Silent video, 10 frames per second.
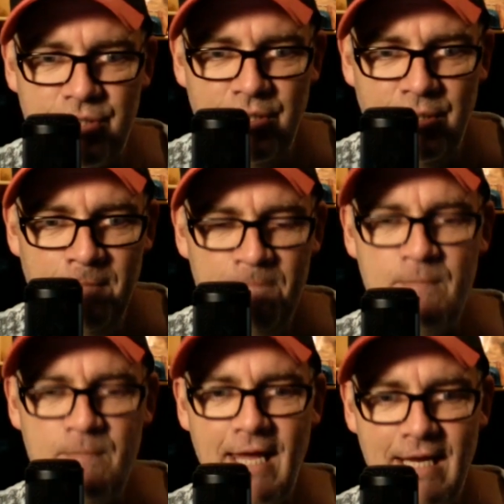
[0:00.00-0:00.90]
Mm-hmm.
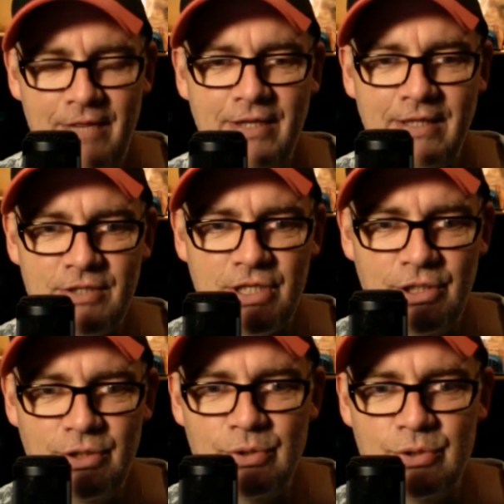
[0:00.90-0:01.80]
And I think that's a
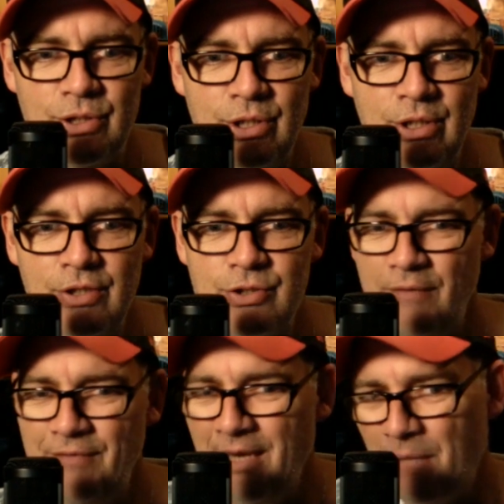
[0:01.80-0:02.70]
huge so I've
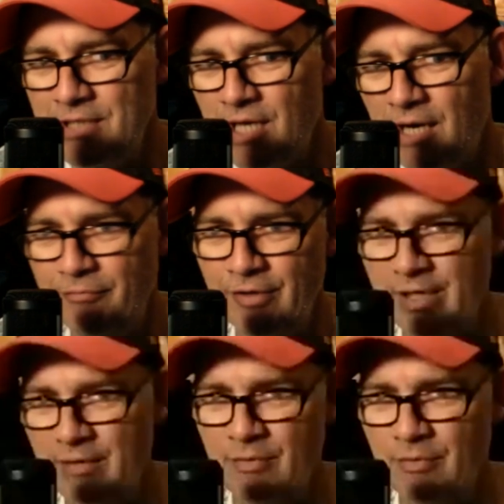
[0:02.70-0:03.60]
got my top three.
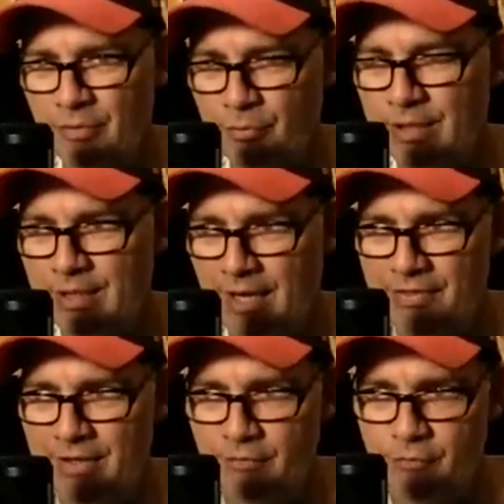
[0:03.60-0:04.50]
The three, I
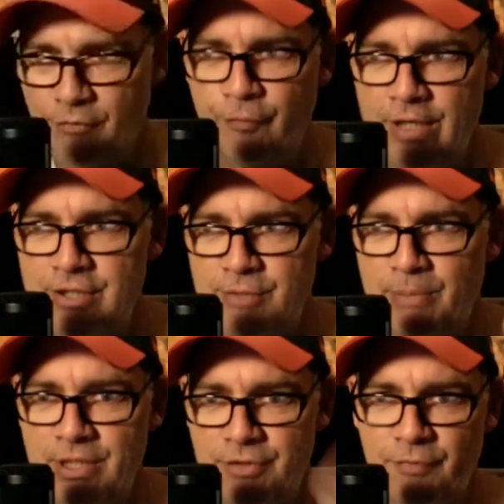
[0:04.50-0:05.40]
think, free
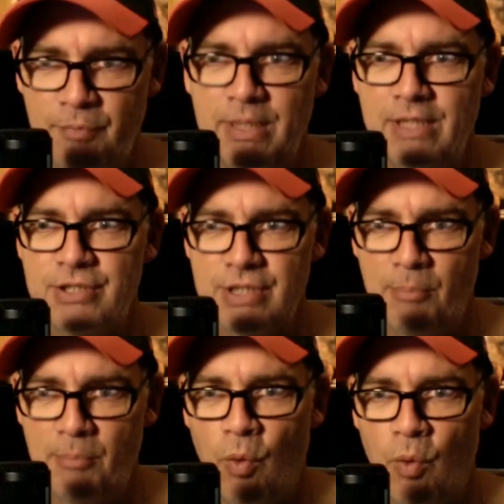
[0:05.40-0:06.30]
speech for me is number
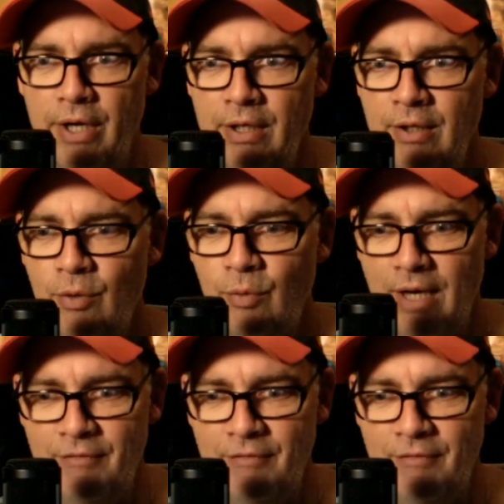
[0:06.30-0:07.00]
one. We have yep. to